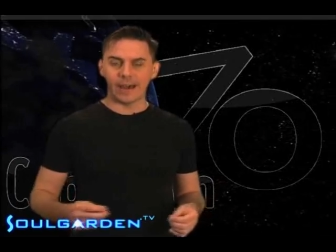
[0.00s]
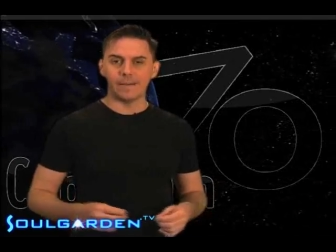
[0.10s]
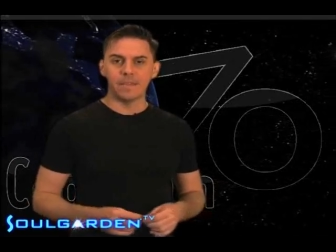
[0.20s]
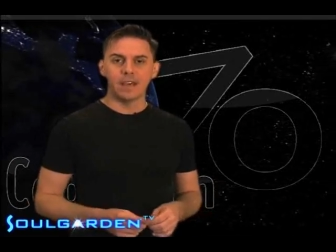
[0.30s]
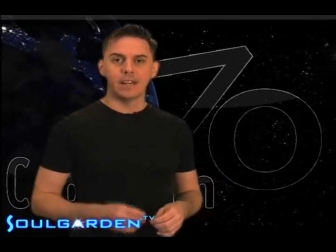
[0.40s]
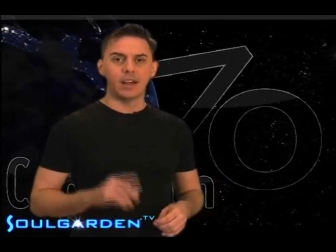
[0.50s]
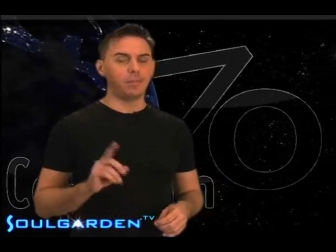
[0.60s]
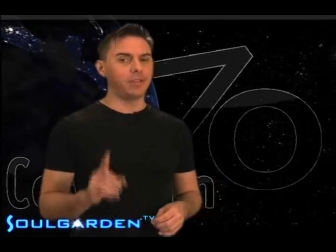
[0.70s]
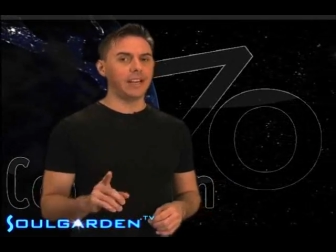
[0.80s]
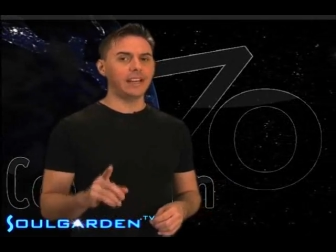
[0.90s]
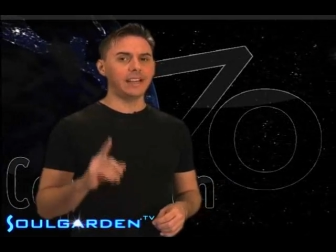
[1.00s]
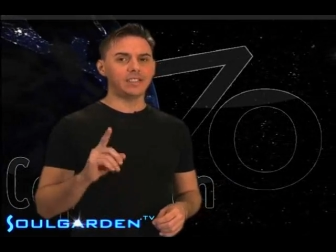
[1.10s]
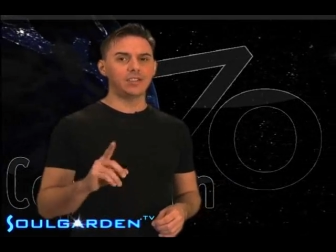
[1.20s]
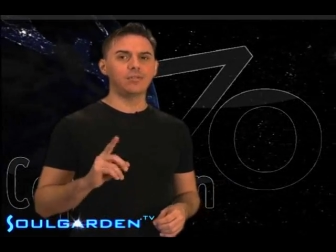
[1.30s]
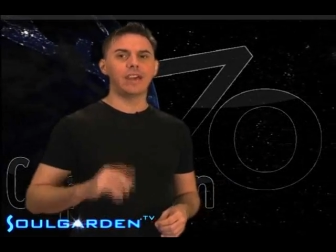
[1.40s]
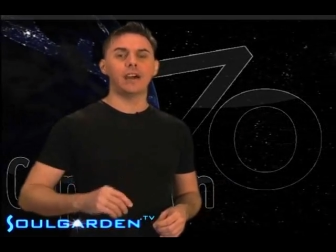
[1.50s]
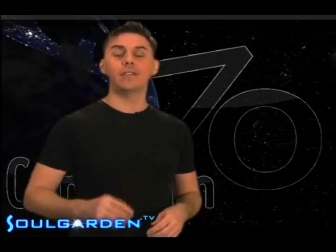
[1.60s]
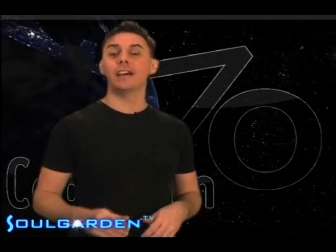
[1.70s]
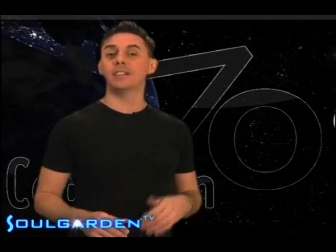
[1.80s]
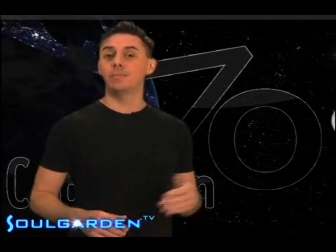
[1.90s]
that. Now, play dates do
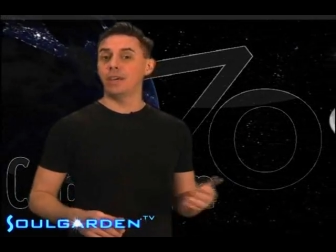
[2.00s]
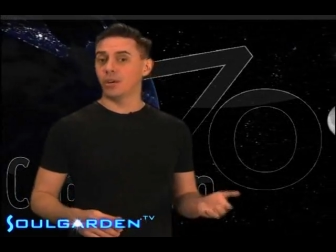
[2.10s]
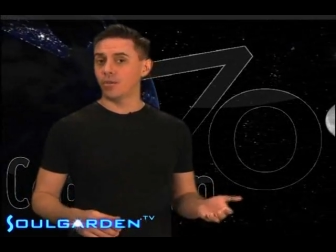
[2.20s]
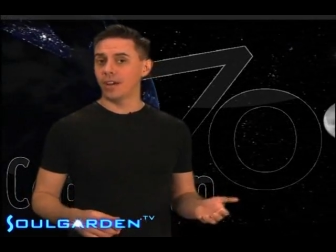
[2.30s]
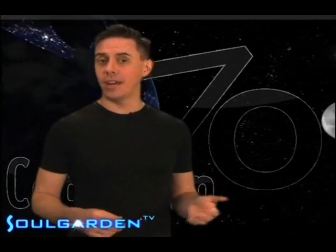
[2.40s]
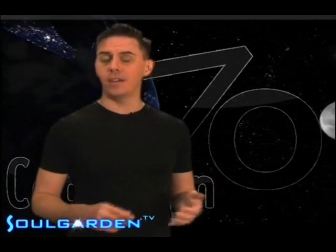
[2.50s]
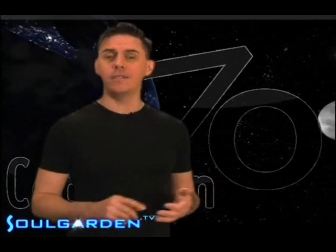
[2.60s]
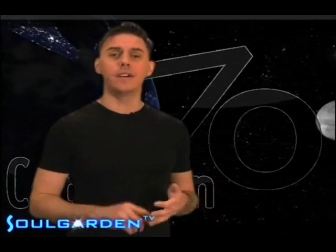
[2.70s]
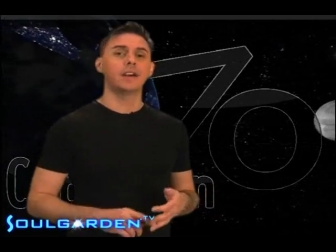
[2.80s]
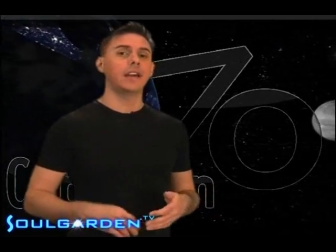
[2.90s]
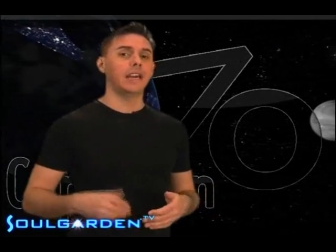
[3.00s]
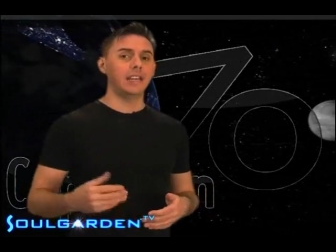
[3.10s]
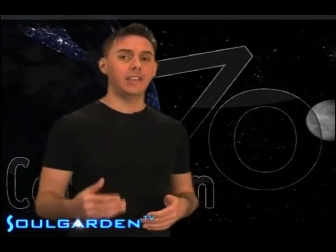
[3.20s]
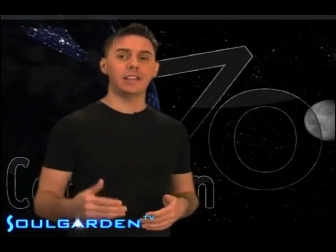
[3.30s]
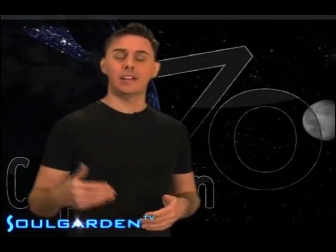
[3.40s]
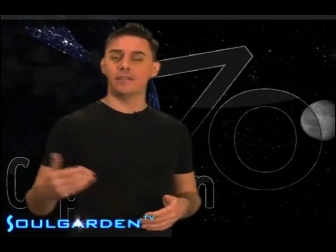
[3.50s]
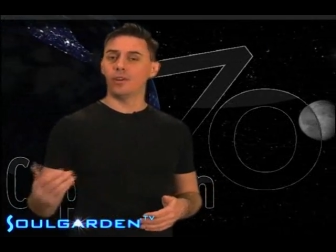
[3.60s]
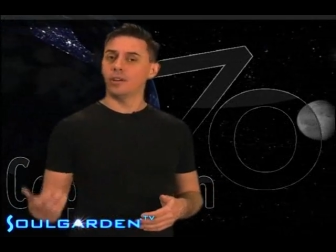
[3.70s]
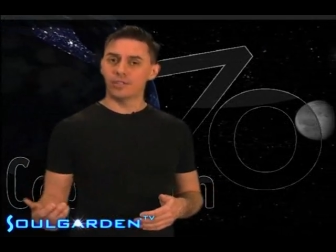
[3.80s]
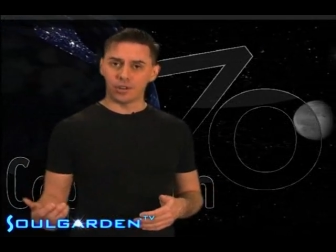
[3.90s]
count as being creative, anything that
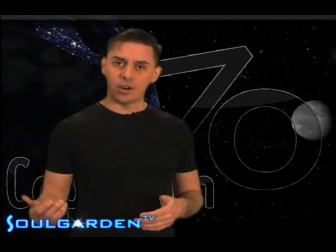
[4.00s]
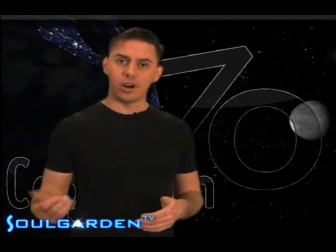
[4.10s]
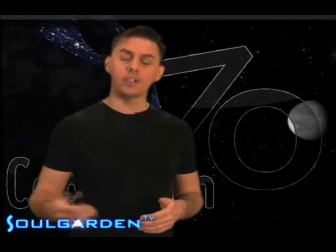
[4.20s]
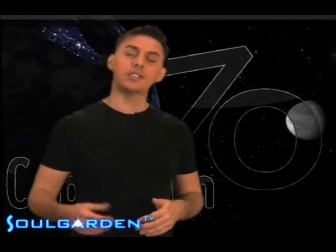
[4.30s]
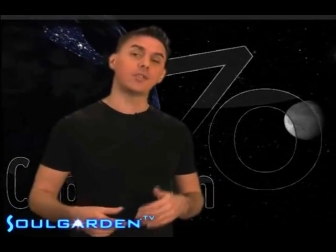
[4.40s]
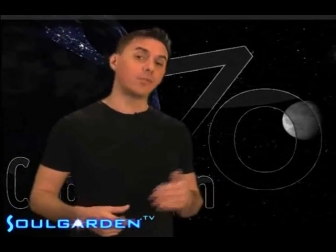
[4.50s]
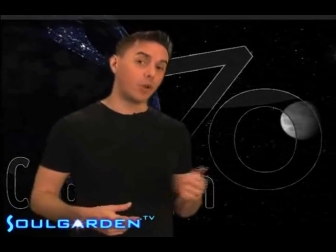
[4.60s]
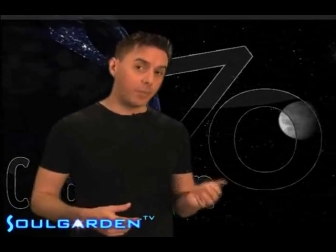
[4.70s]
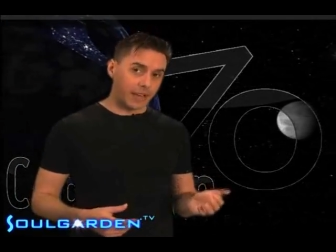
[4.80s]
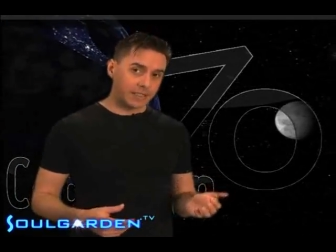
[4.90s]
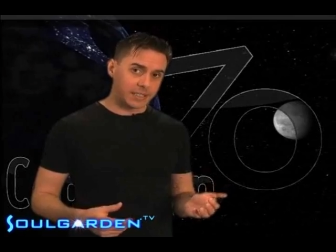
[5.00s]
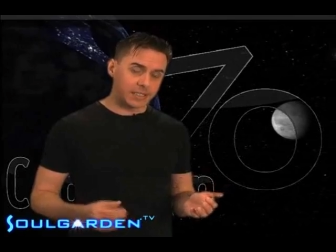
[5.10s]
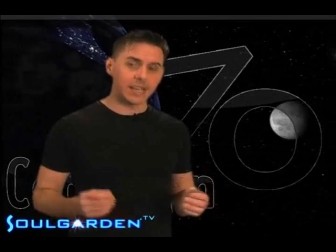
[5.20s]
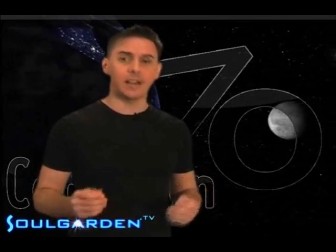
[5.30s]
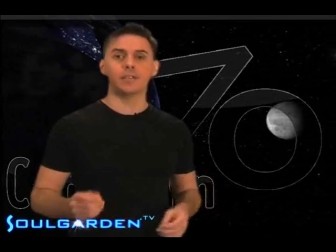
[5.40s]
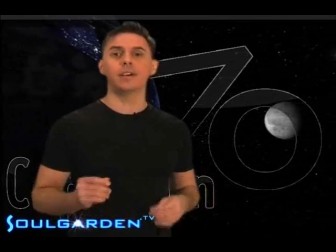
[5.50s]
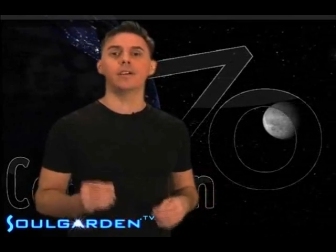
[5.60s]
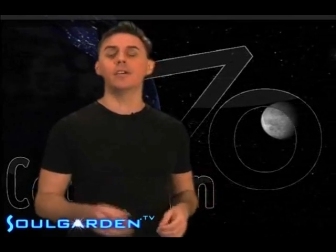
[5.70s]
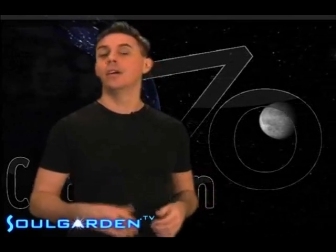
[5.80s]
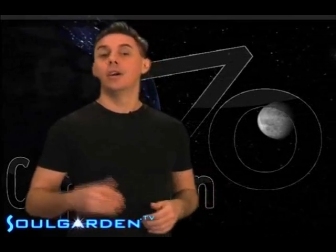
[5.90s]
involves your heart, so romances count
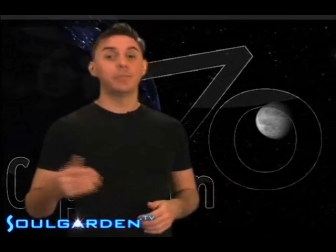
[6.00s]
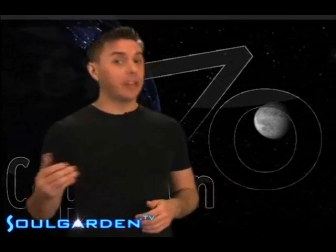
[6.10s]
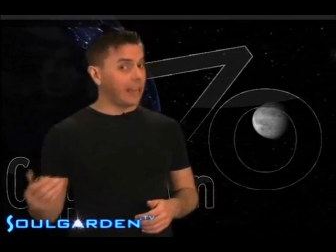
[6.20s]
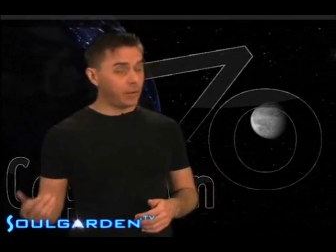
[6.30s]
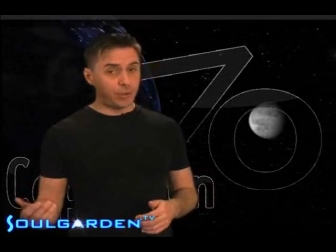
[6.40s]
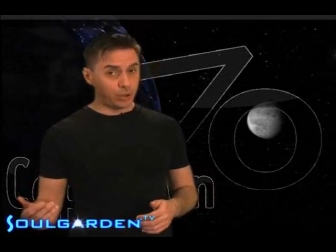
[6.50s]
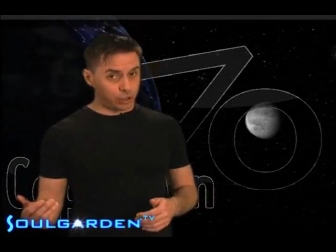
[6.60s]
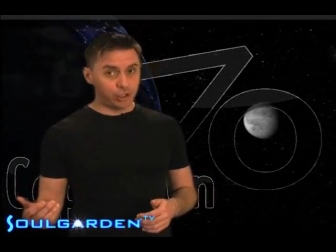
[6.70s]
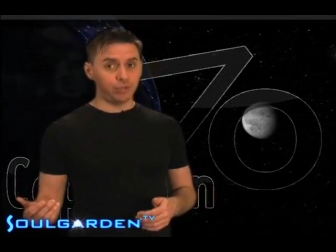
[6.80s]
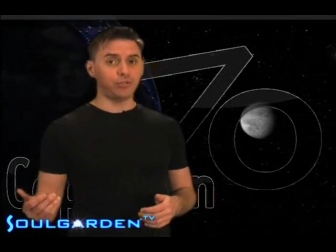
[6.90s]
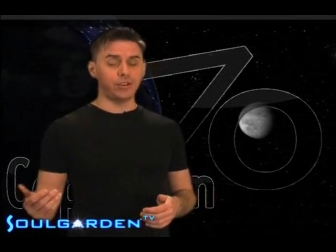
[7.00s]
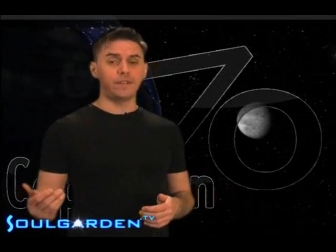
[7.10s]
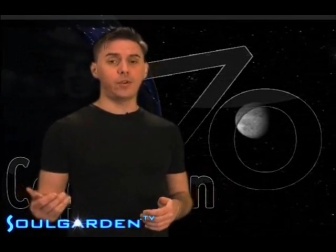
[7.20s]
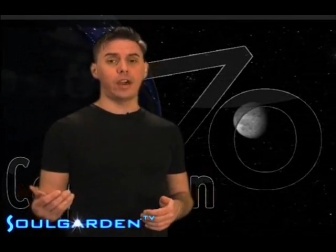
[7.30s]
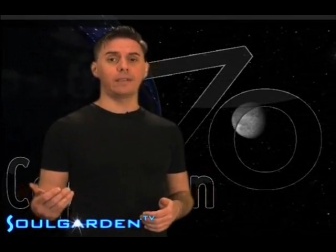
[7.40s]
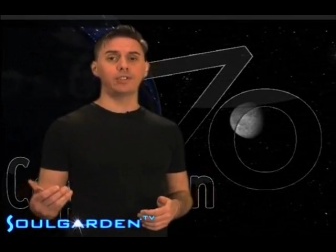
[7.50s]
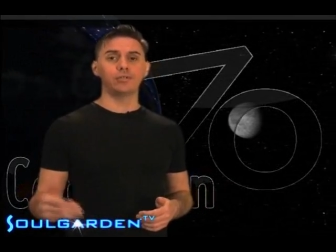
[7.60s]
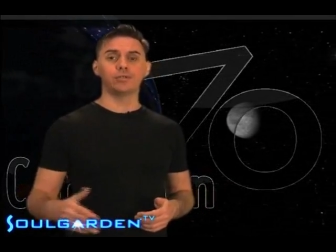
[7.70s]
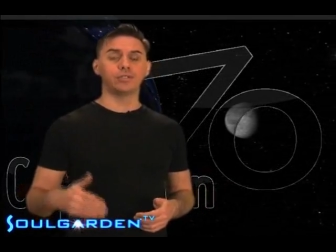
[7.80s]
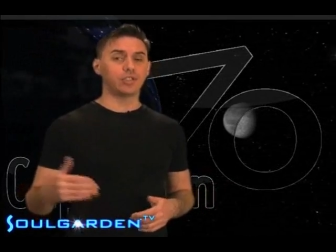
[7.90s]
here. Playing with your children, if you have
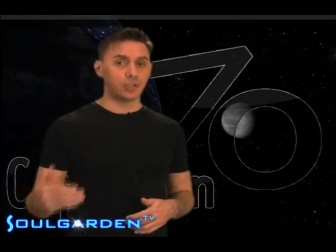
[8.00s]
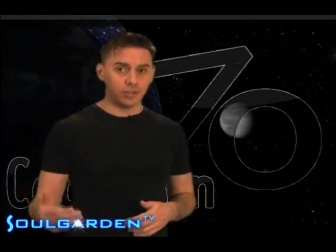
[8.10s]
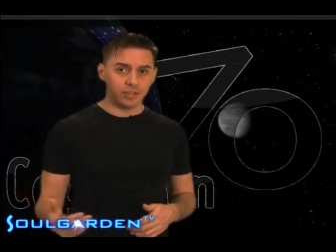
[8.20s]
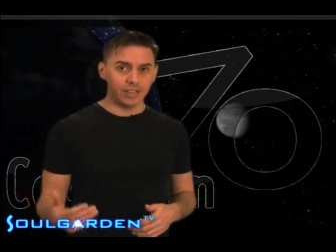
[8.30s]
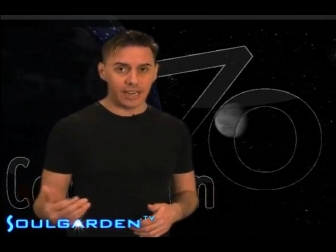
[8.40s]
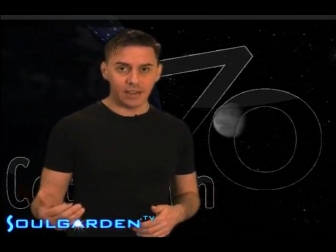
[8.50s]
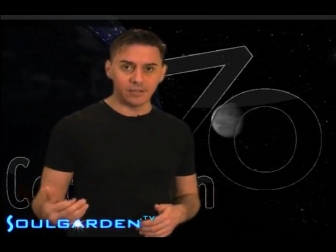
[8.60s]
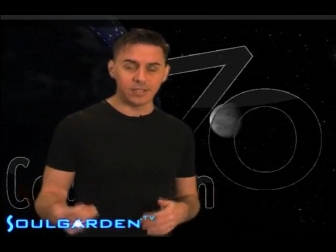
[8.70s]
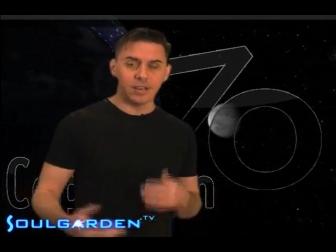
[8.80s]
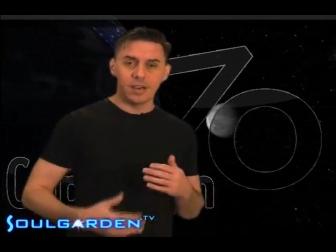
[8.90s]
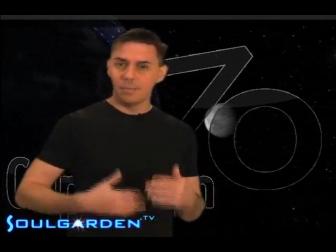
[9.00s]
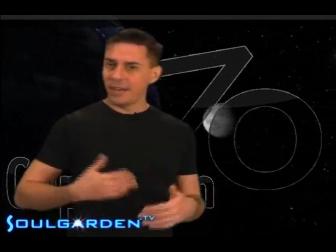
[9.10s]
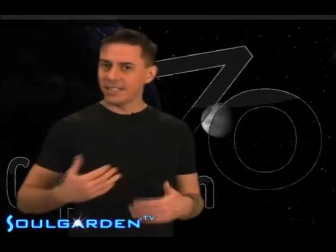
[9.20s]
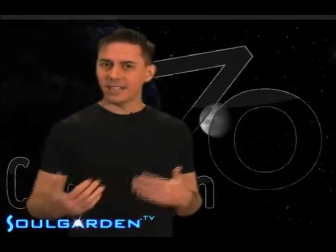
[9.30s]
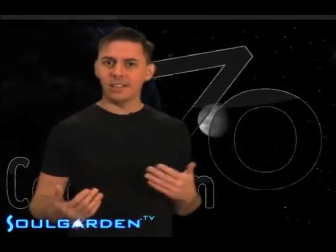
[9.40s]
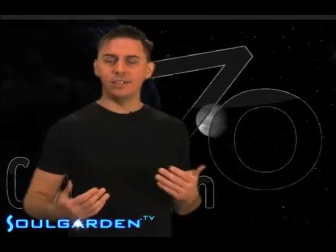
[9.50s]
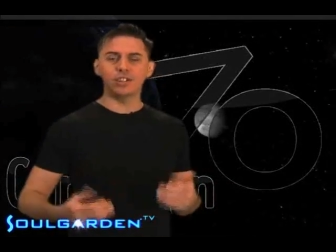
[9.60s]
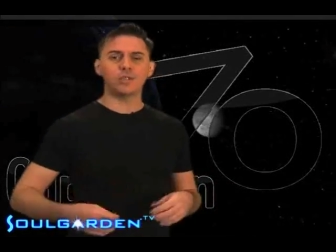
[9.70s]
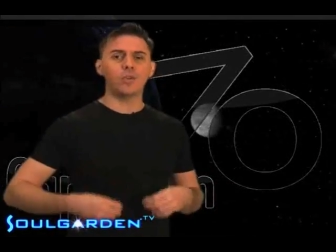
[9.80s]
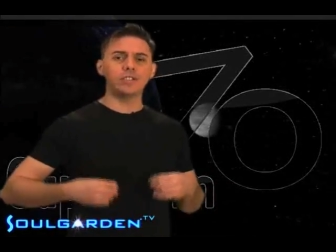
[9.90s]
children, certainly counts. Basically, you
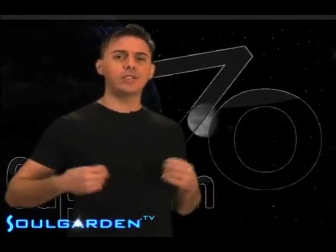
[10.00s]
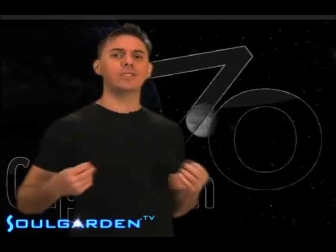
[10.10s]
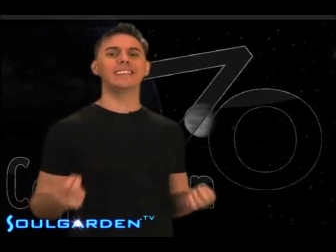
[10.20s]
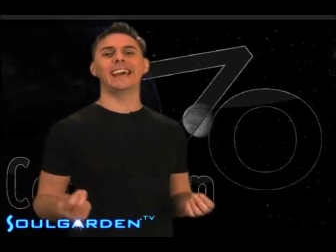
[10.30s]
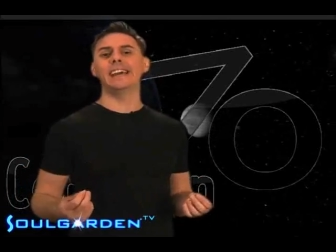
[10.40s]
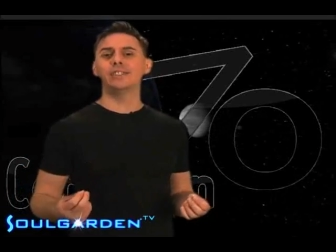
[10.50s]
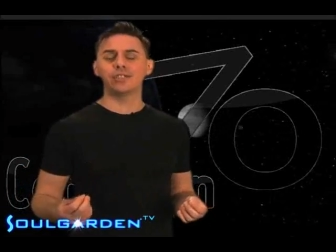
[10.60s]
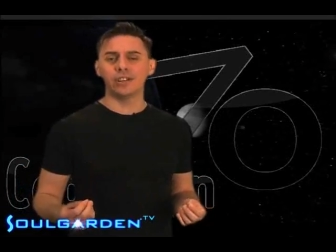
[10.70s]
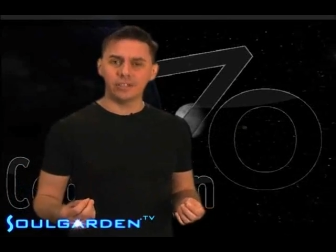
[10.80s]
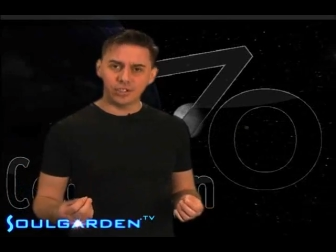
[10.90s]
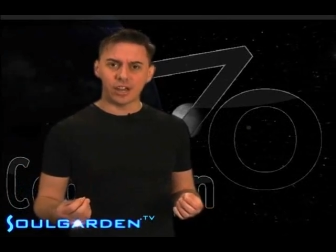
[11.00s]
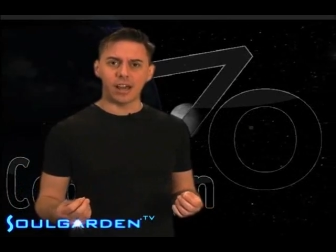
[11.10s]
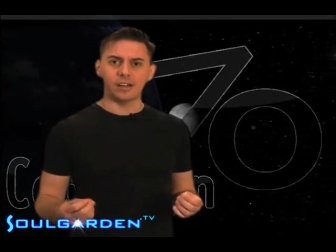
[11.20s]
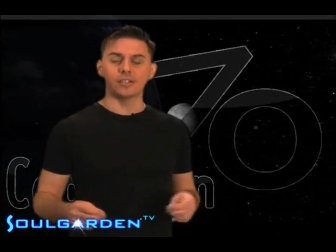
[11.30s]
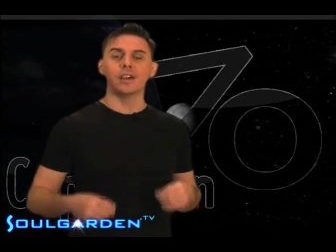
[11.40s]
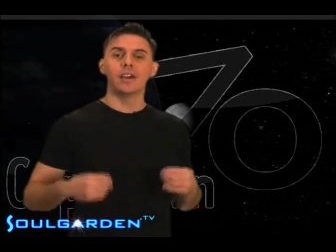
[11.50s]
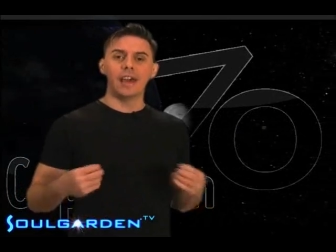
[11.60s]
just want to engage your inner child